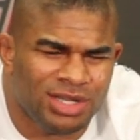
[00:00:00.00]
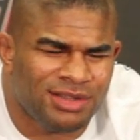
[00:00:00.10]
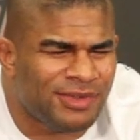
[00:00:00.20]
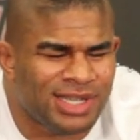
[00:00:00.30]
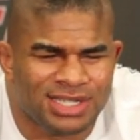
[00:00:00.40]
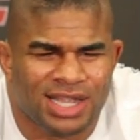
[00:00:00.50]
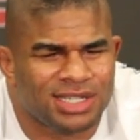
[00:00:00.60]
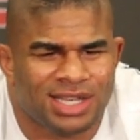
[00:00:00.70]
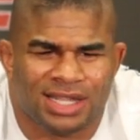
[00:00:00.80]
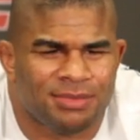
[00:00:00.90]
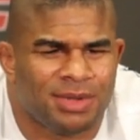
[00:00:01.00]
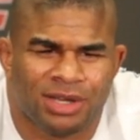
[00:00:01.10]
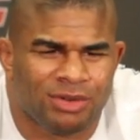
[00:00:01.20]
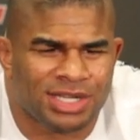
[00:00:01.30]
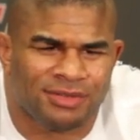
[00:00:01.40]
thing is, I just like to be
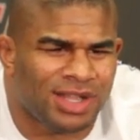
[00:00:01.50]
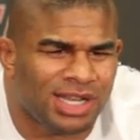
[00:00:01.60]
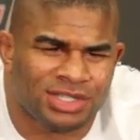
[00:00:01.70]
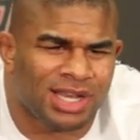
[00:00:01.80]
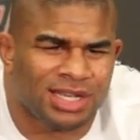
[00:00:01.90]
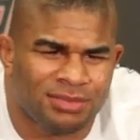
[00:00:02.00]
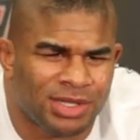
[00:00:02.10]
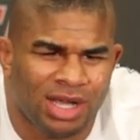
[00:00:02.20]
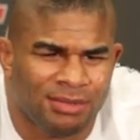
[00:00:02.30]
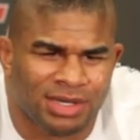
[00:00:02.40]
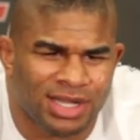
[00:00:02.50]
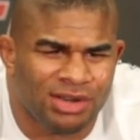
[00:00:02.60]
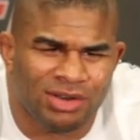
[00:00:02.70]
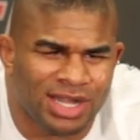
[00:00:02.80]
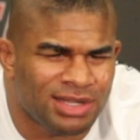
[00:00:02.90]
aggressive. I just like to be dominant. I
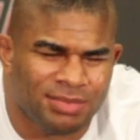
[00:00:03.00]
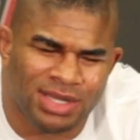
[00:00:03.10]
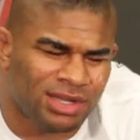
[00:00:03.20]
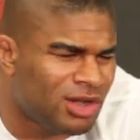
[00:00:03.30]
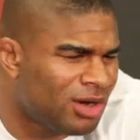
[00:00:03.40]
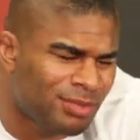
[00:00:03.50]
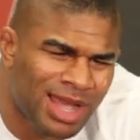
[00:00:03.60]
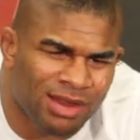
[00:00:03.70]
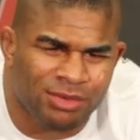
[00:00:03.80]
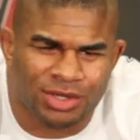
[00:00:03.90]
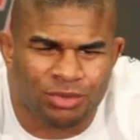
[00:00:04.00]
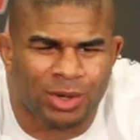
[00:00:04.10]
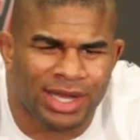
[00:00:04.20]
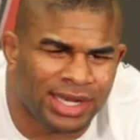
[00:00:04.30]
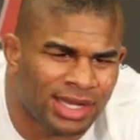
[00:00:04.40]
don't like to be going backwards,
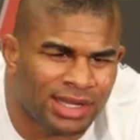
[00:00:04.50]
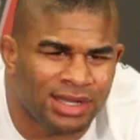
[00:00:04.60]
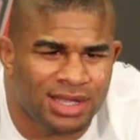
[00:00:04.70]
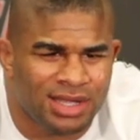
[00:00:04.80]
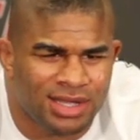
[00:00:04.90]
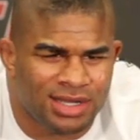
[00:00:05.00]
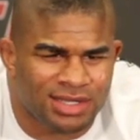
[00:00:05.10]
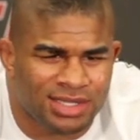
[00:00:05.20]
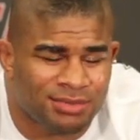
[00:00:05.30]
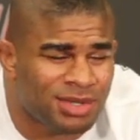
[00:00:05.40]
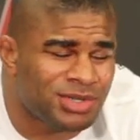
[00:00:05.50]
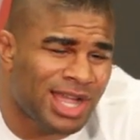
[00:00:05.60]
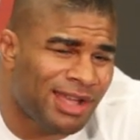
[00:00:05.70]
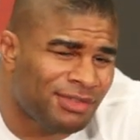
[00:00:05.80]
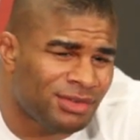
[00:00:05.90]
waiting. Sometimes you
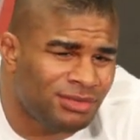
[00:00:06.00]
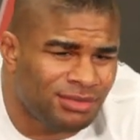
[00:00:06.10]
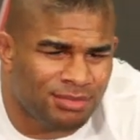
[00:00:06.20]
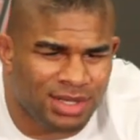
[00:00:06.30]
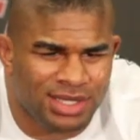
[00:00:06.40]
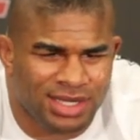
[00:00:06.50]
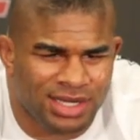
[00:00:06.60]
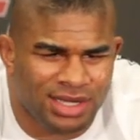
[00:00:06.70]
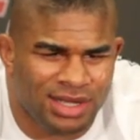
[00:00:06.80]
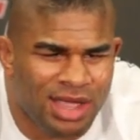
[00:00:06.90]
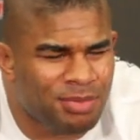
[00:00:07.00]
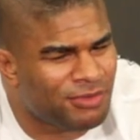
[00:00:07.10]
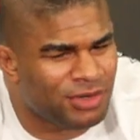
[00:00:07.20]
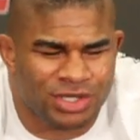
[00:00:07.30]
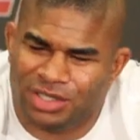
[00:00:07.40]
have to, but I
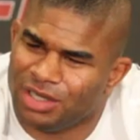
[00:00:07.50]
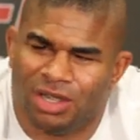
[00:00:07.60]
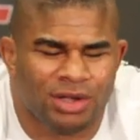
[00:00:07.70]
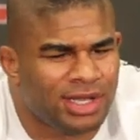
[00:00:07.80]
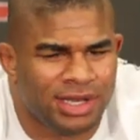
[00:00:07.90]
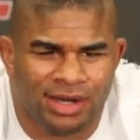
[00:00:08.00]
prefer just to go in